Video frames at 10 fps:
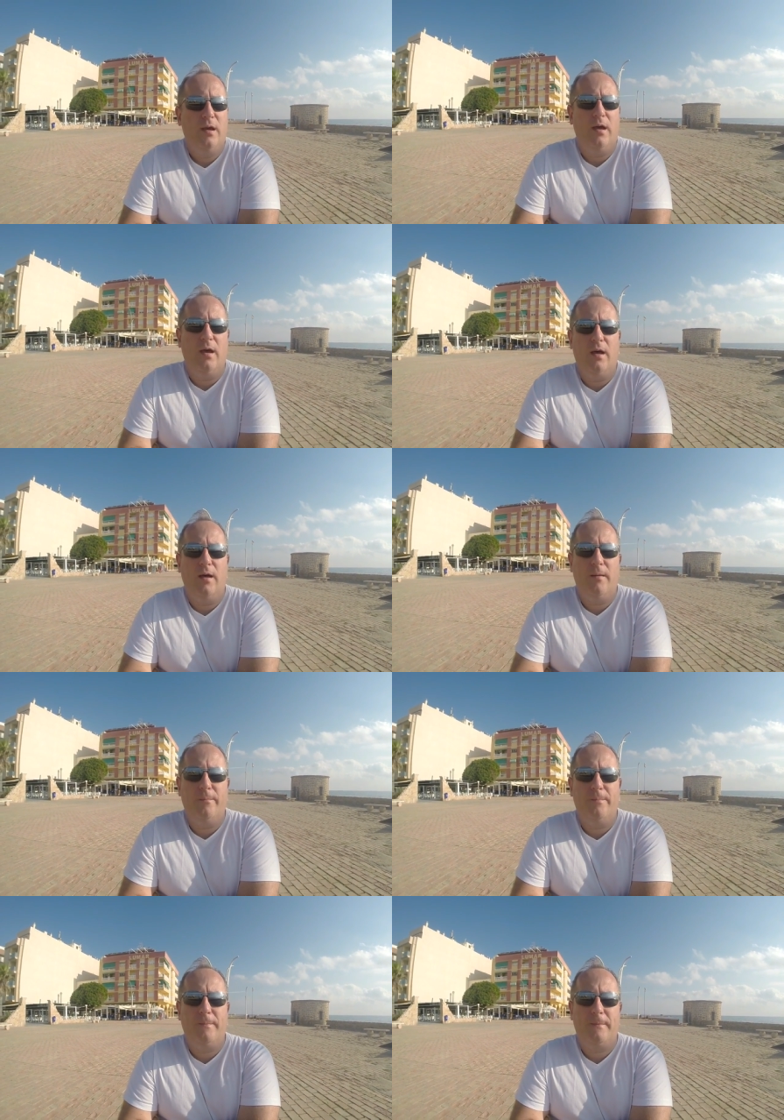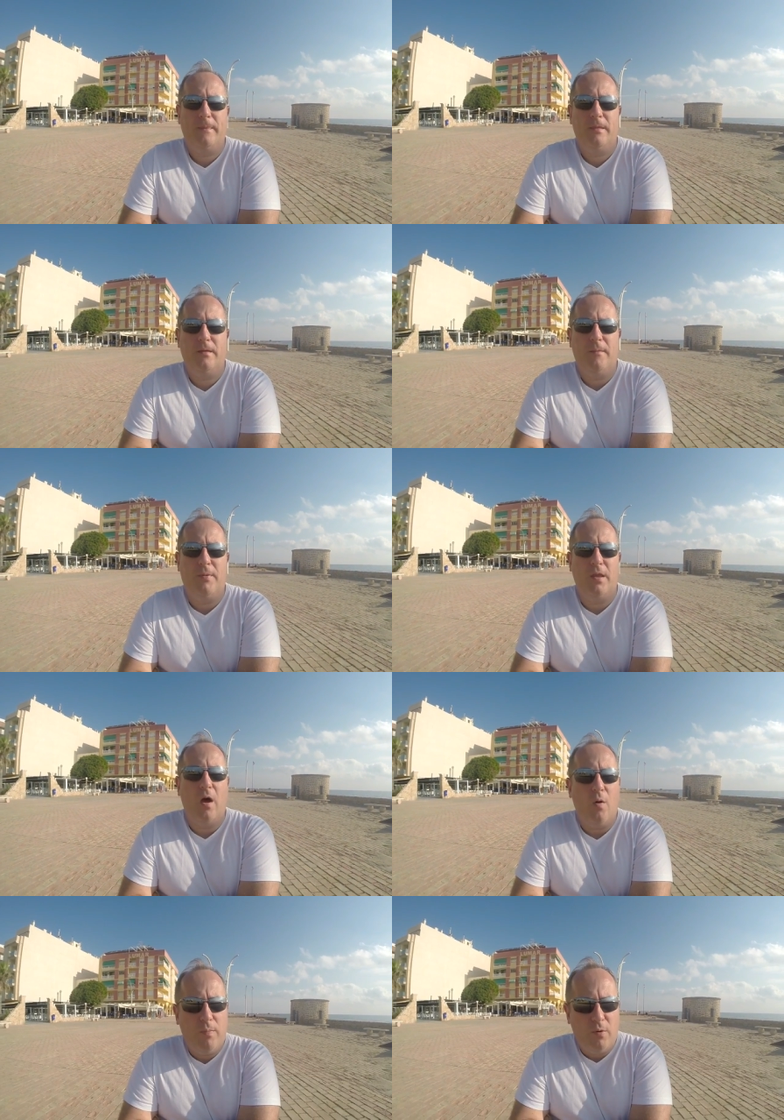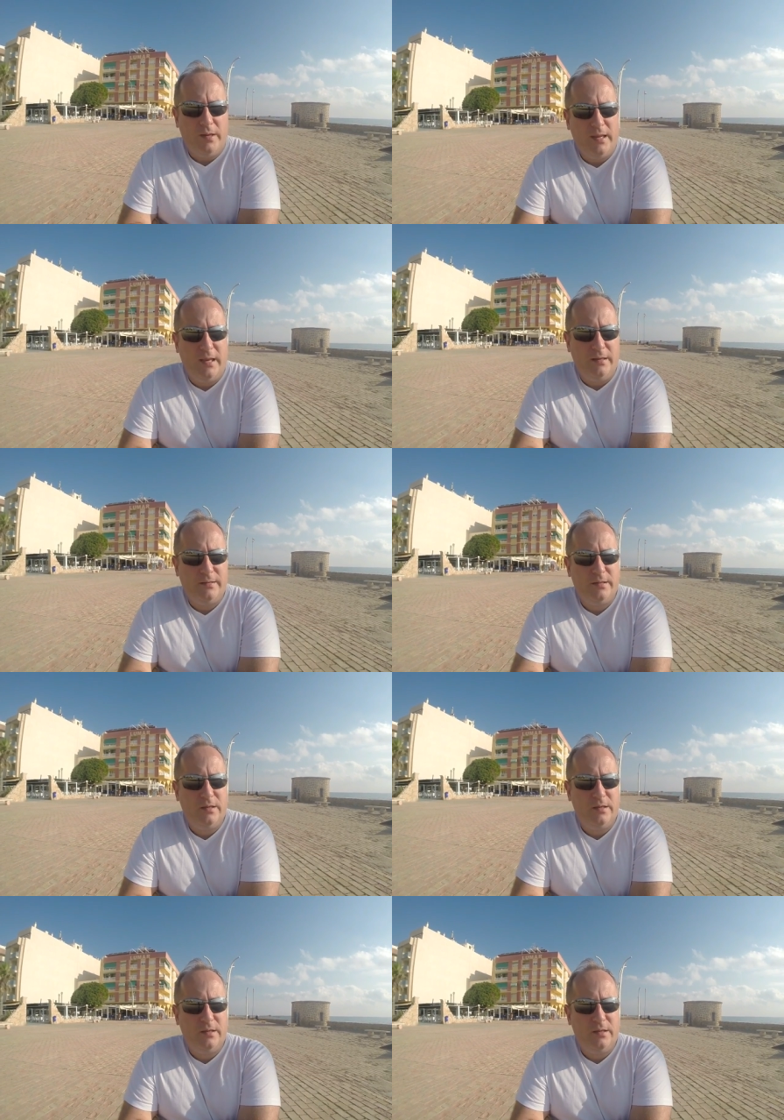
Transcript: But the whole point is,